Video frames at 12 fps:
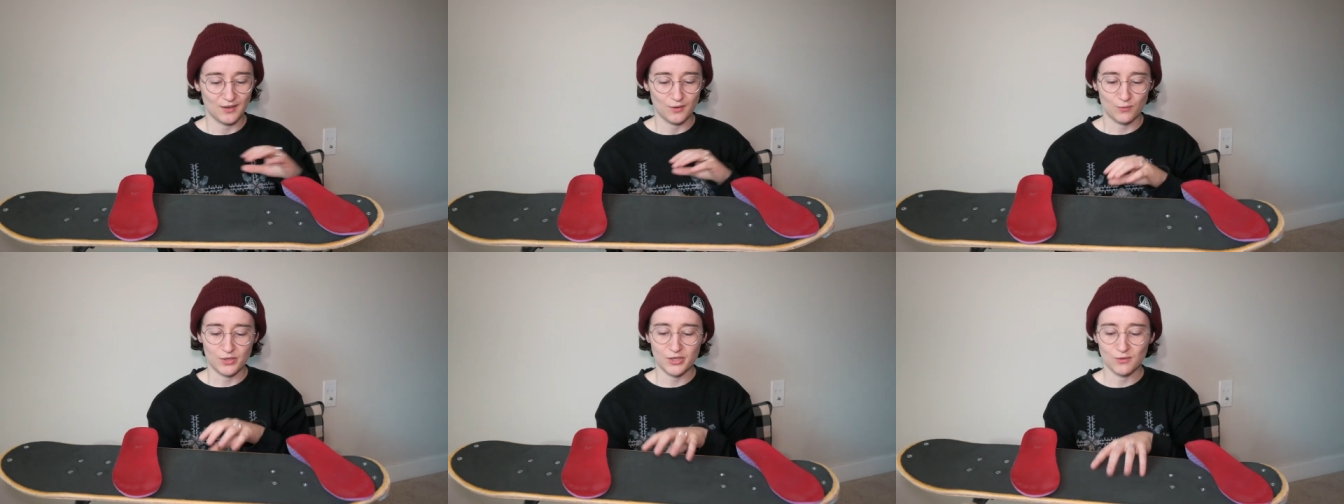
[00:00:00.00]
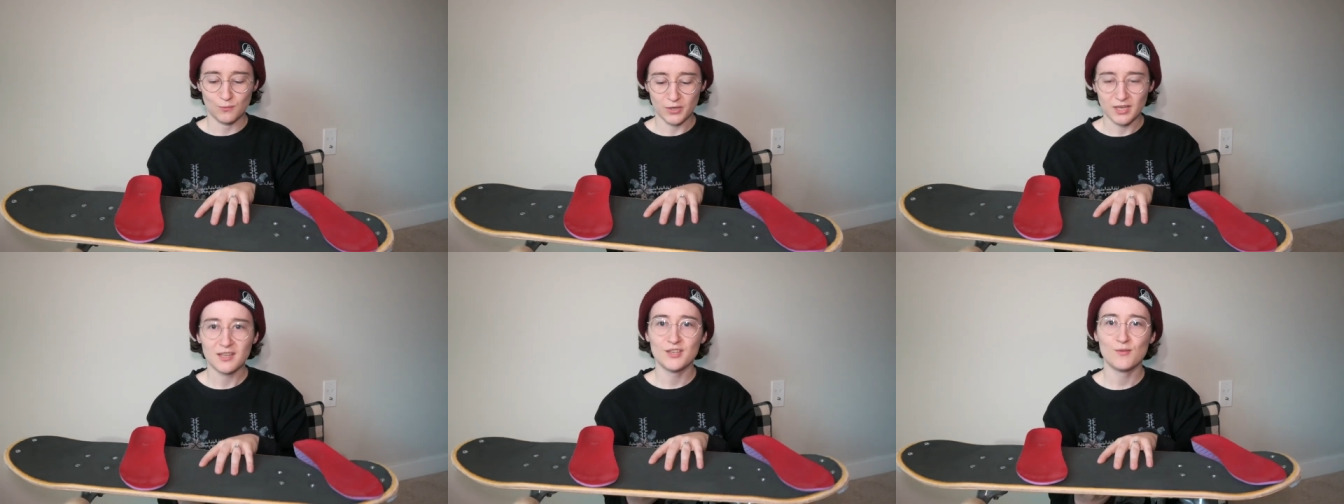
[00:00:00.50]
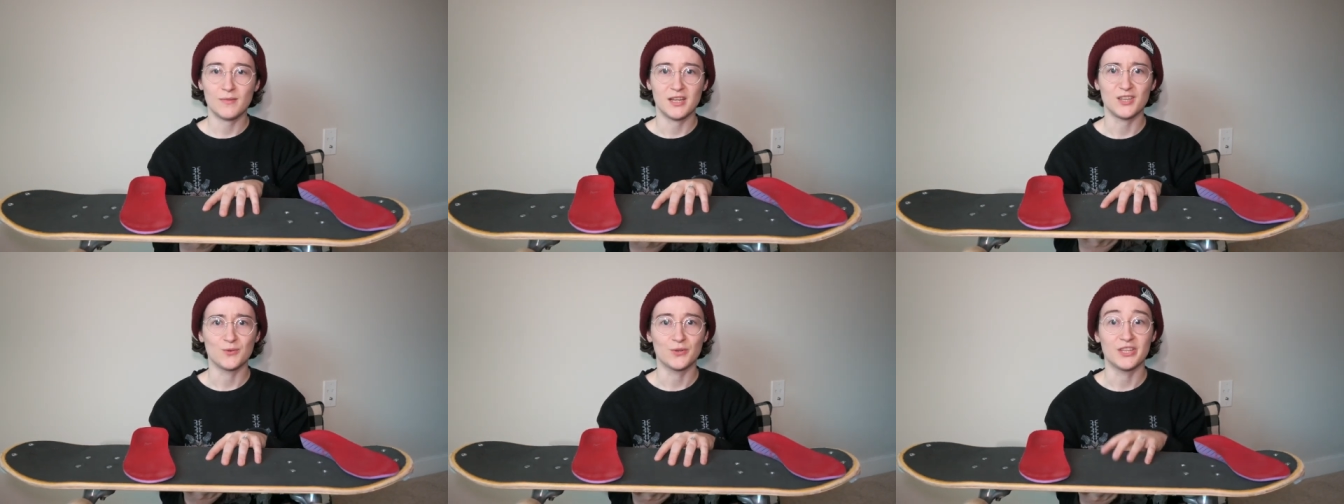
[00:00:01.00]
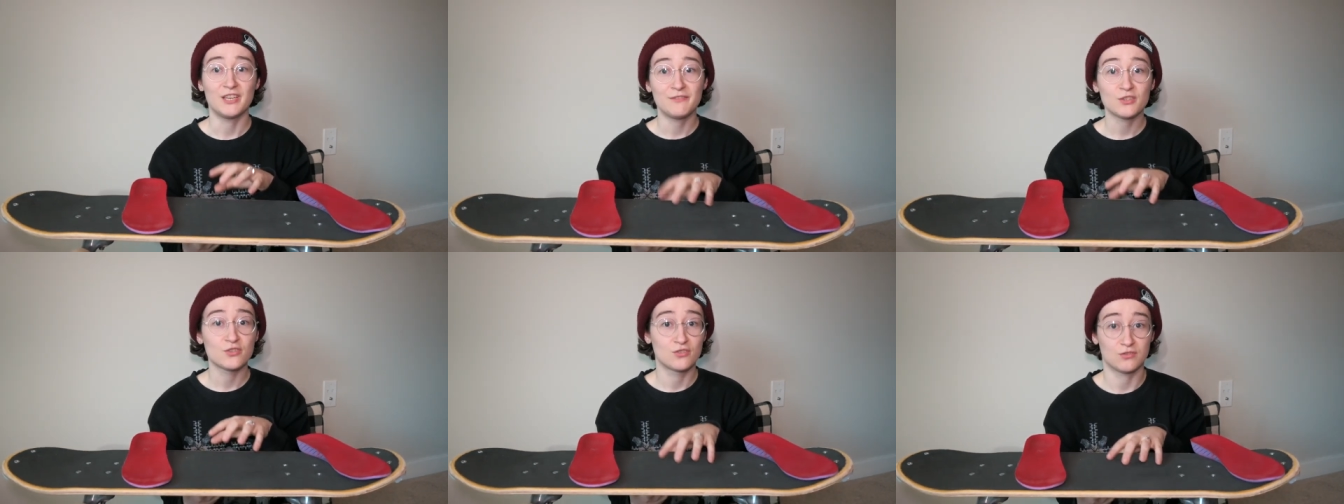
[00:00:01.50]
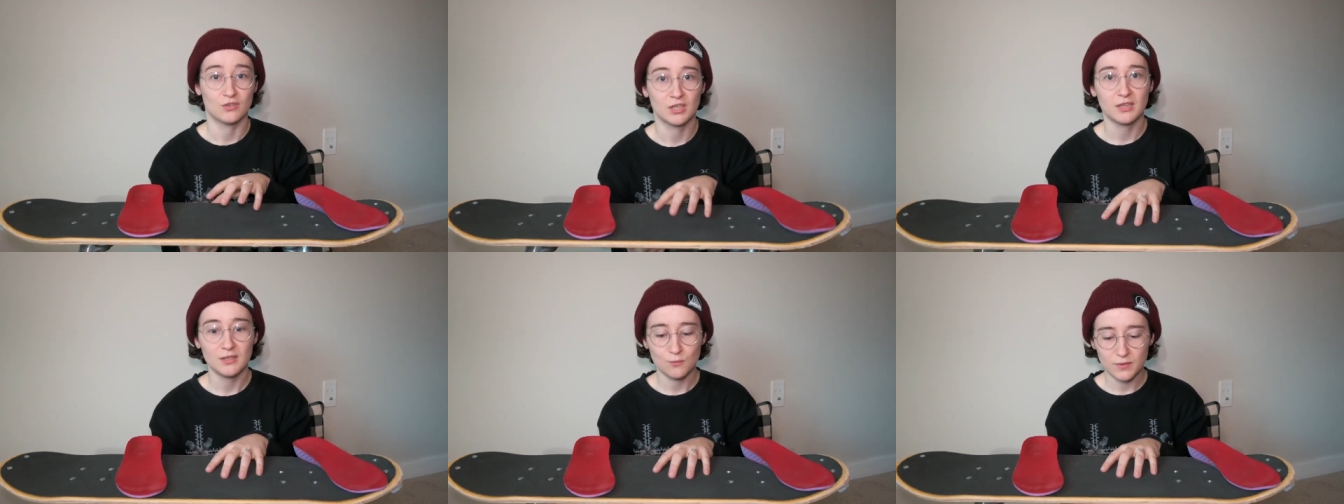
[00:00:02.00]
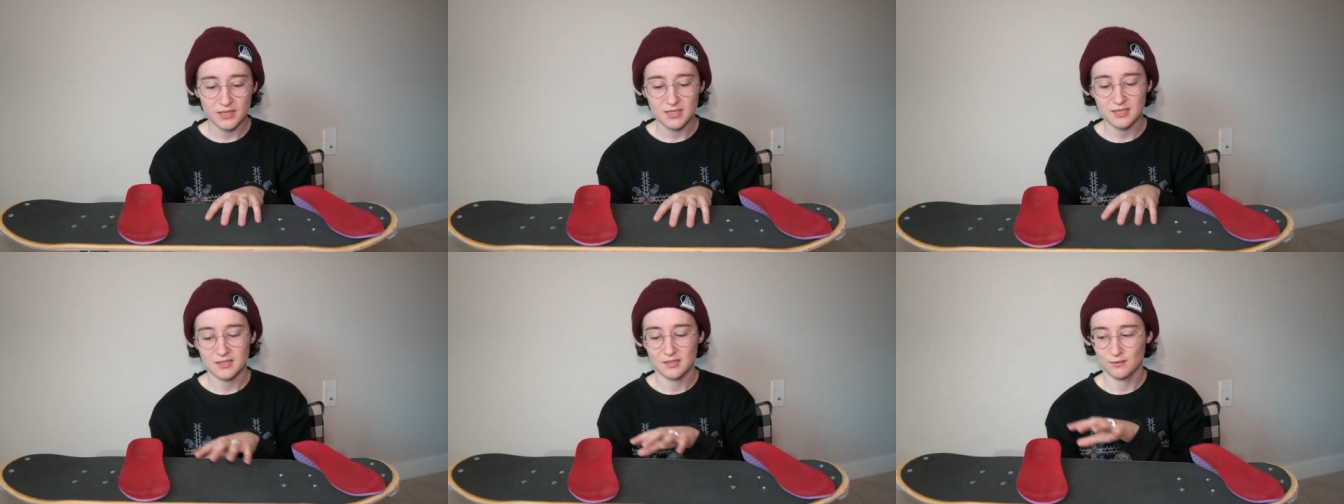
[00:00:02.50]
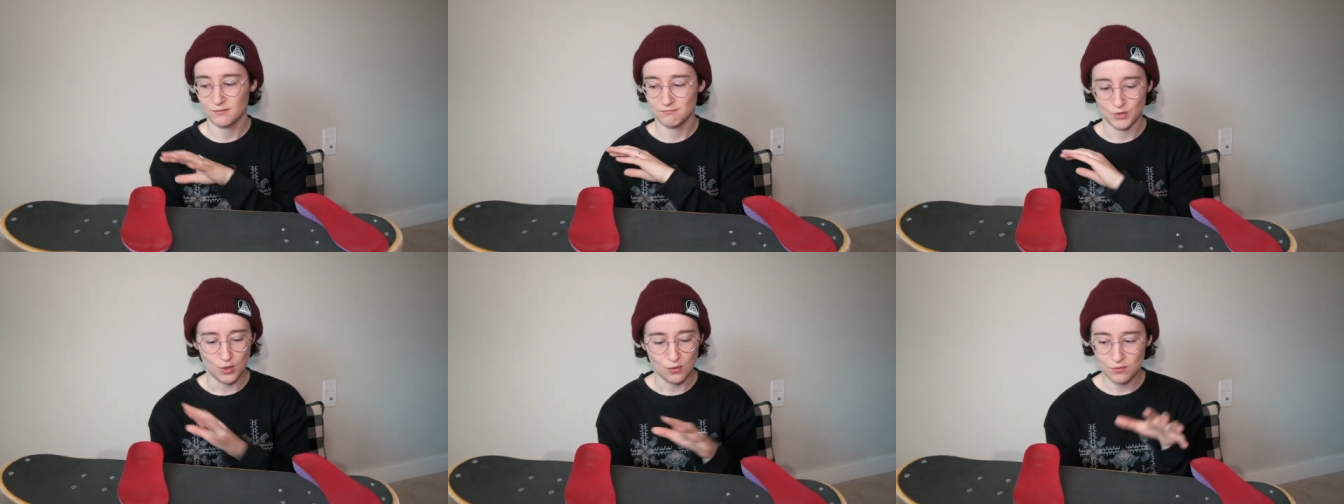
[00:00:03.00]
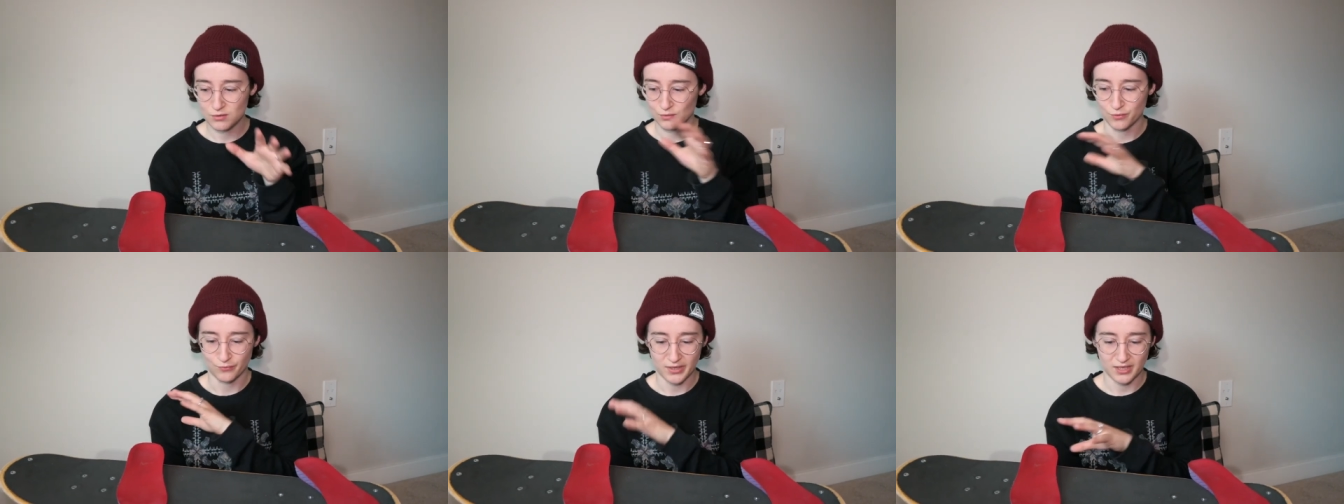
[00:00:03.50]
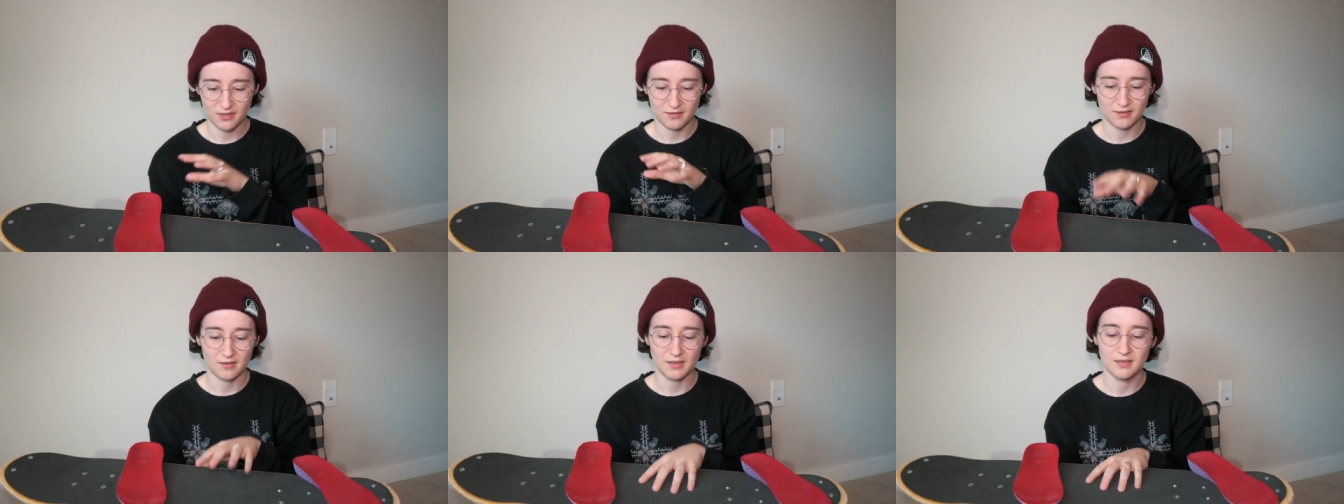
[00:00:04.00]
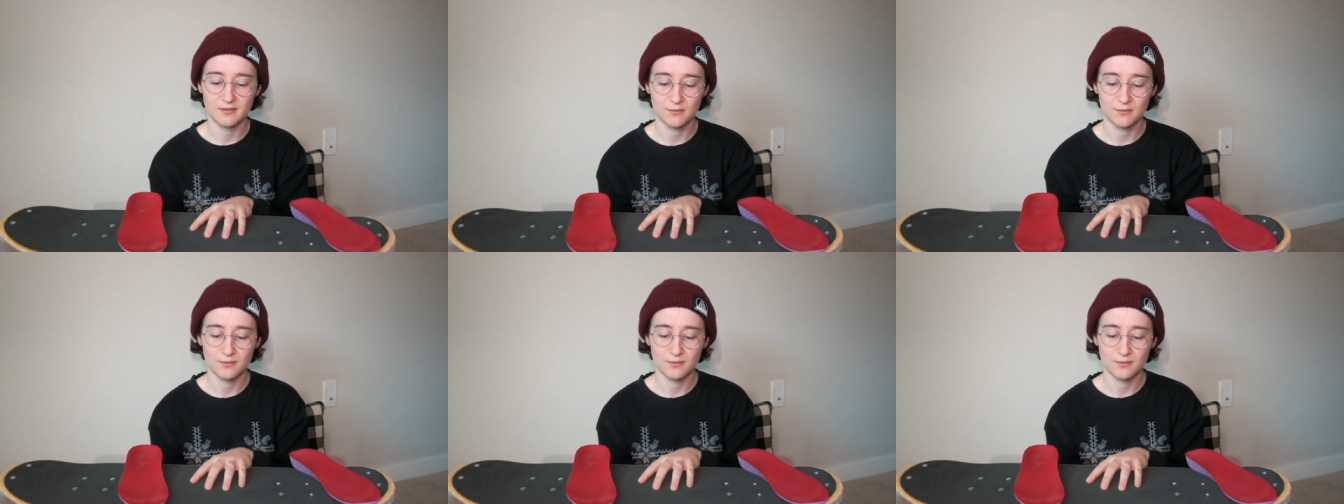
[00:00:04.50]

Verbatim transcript: When you're working on your manual and if you're struggling with it, nose or regular,